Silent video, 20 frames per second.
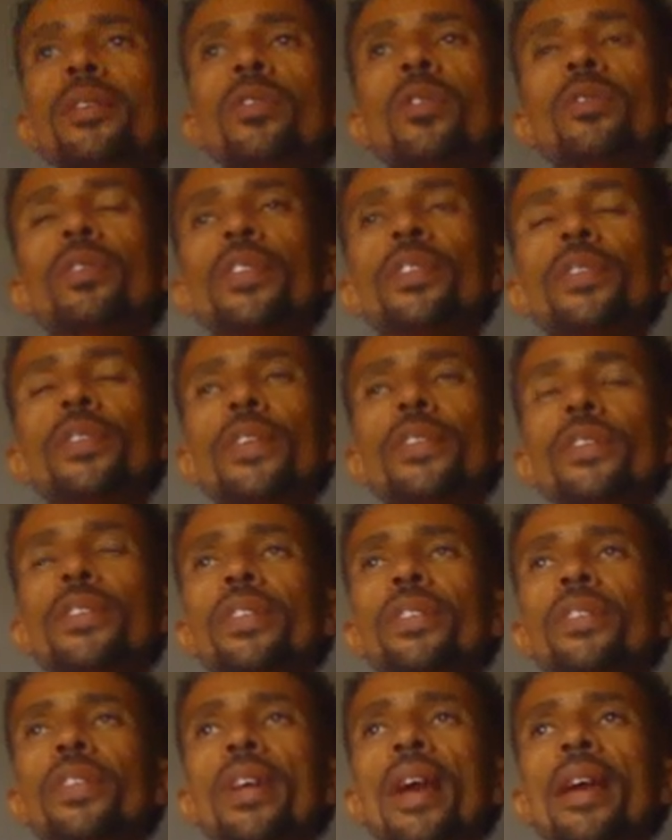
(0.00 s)
of research
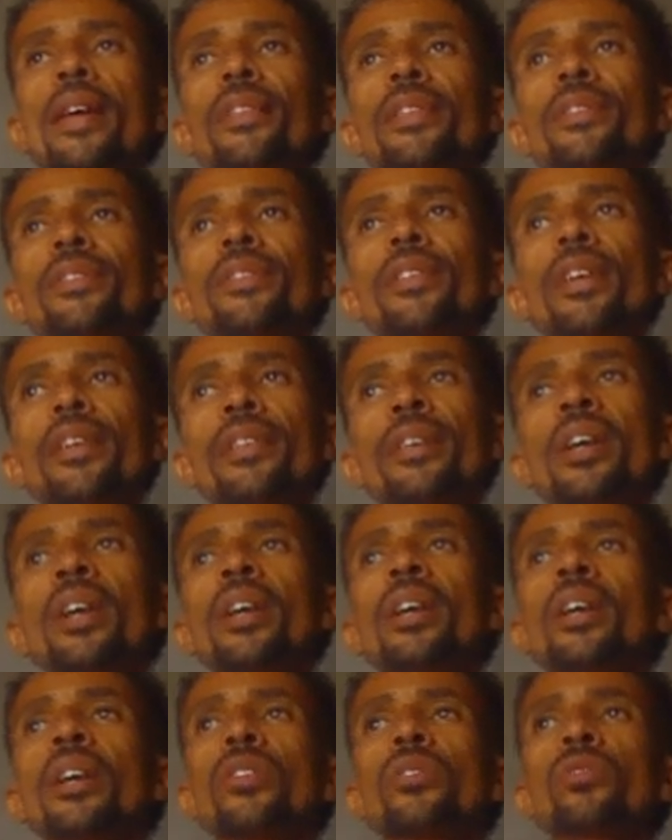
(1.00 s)
design is there.
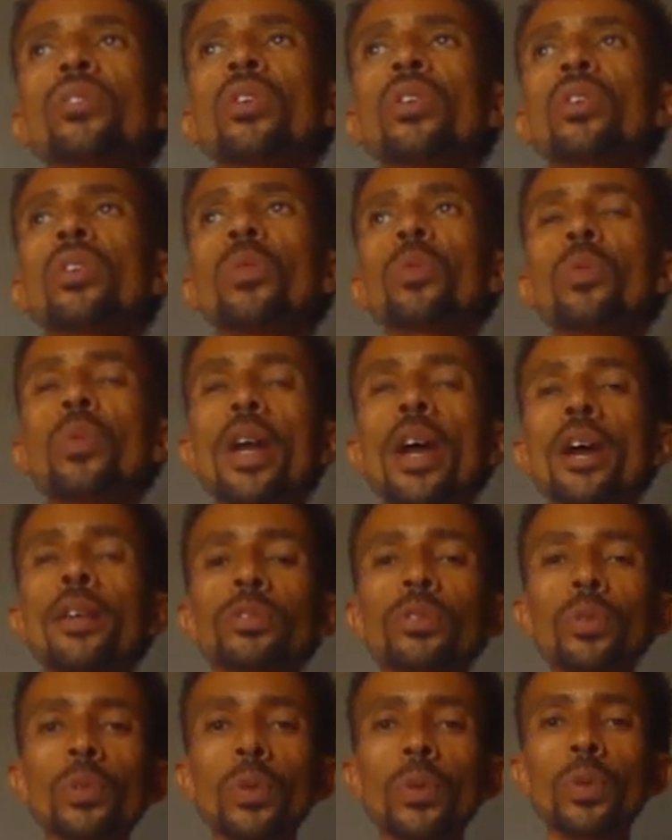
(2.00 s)
So we have
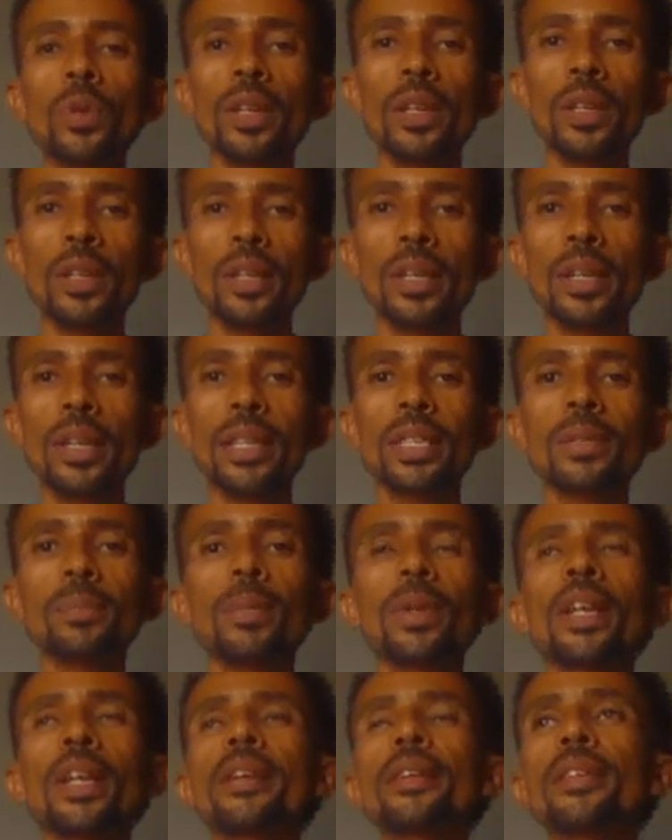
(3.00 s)
to
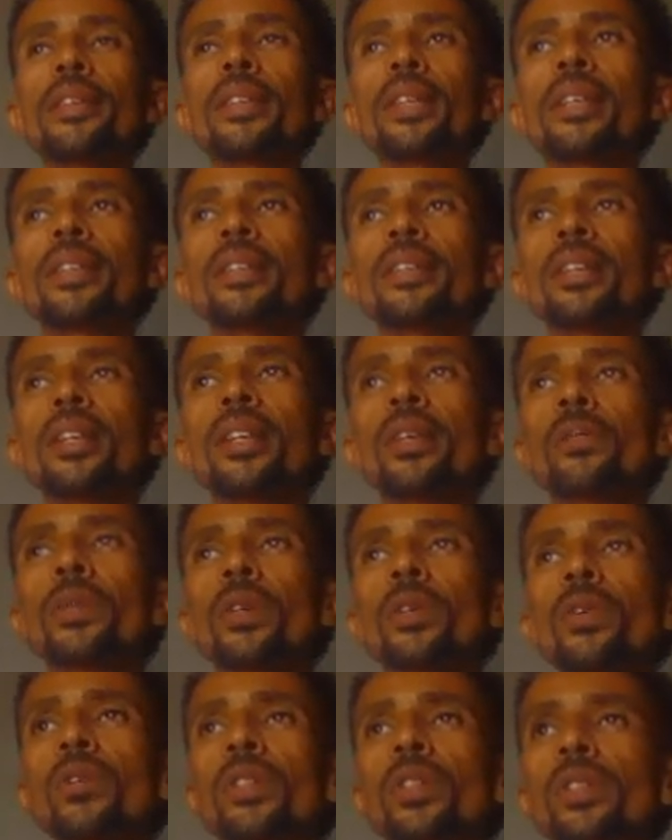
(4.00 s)
explain it clearly
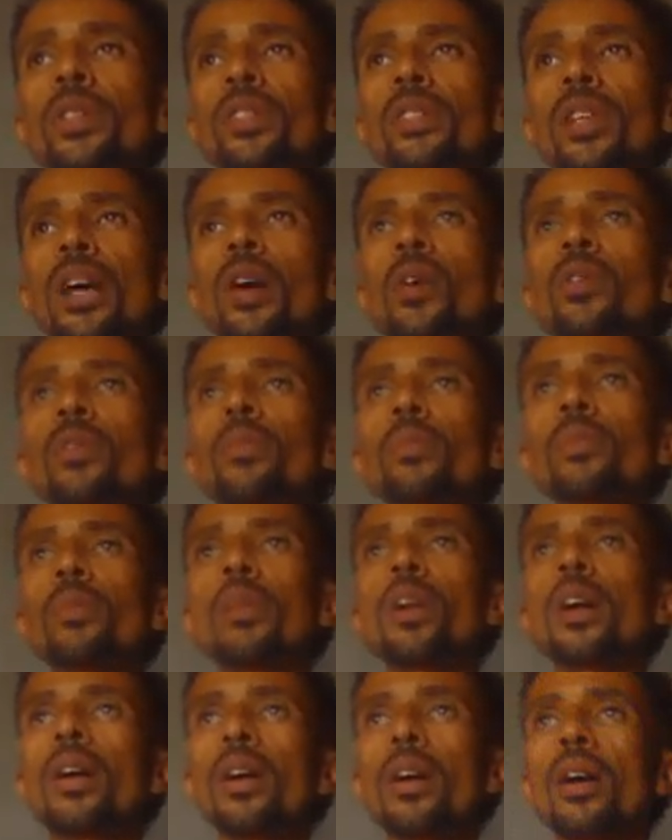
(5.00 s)
because it is
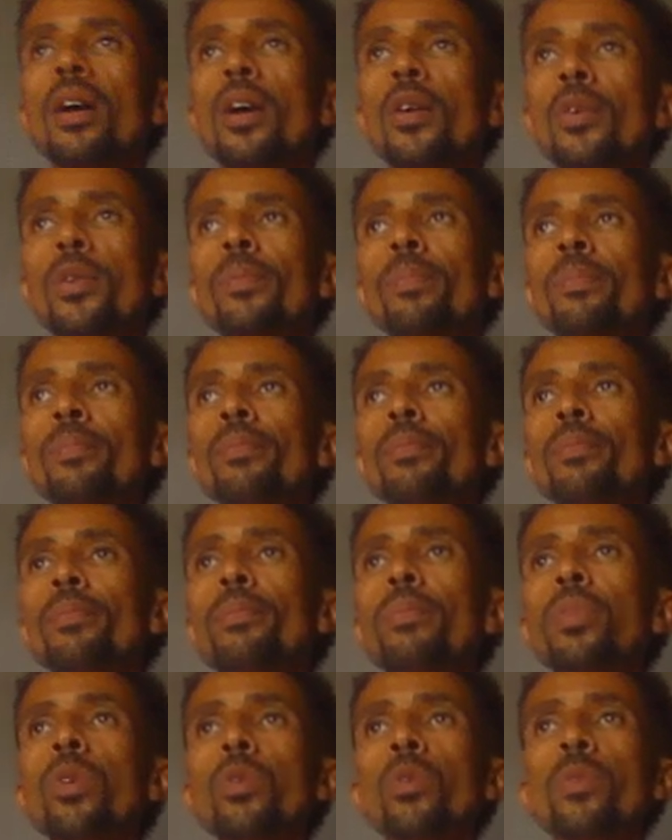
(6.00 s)
our
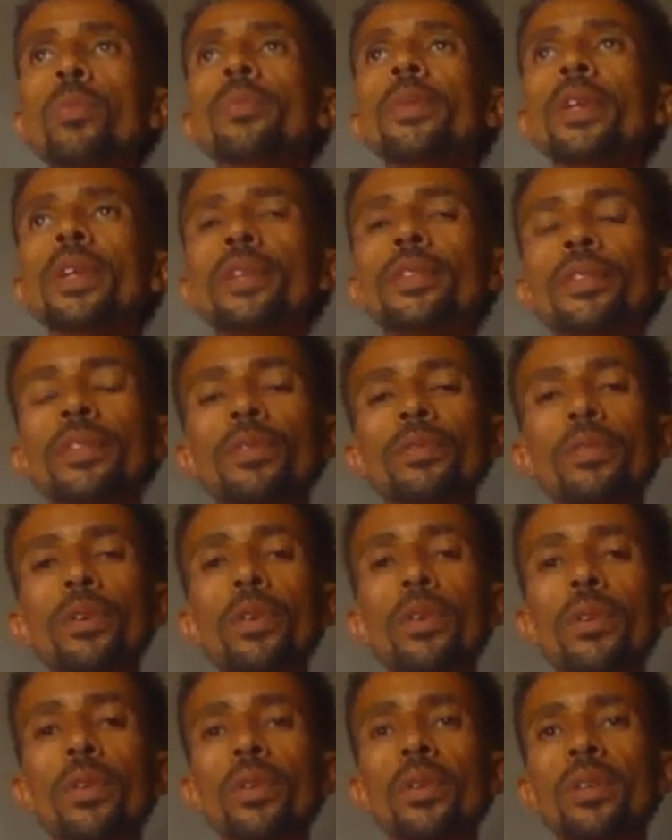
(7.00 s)
blueprint
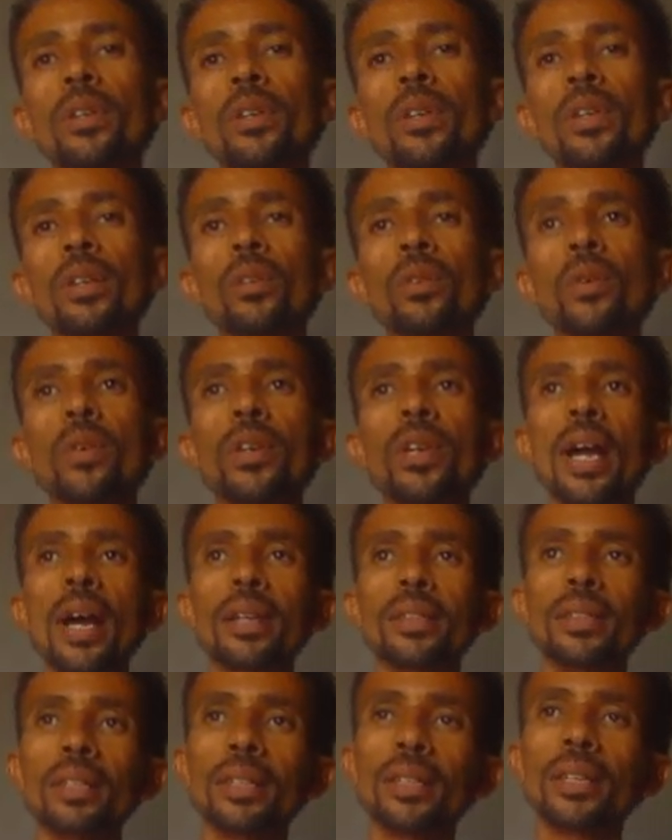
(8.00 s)
for
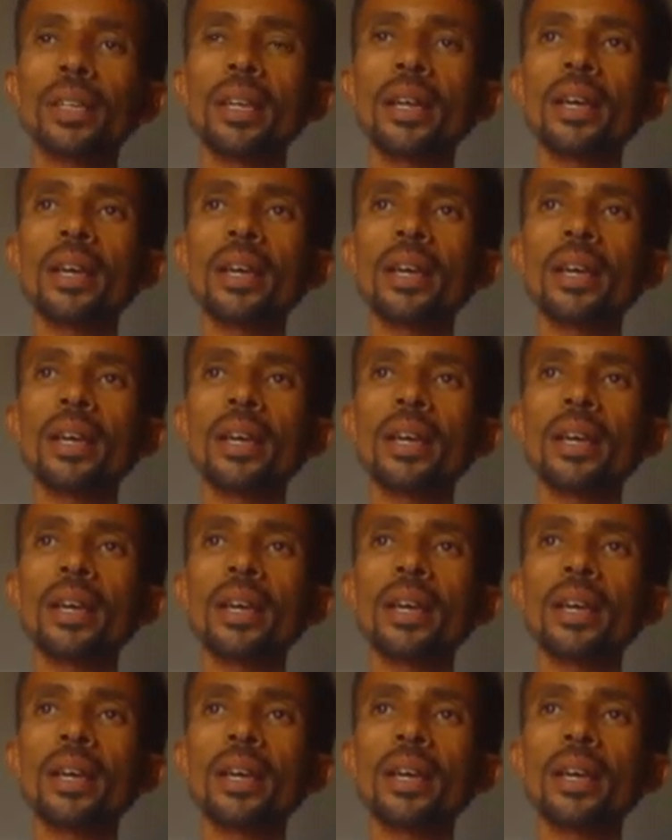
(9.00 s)
conducting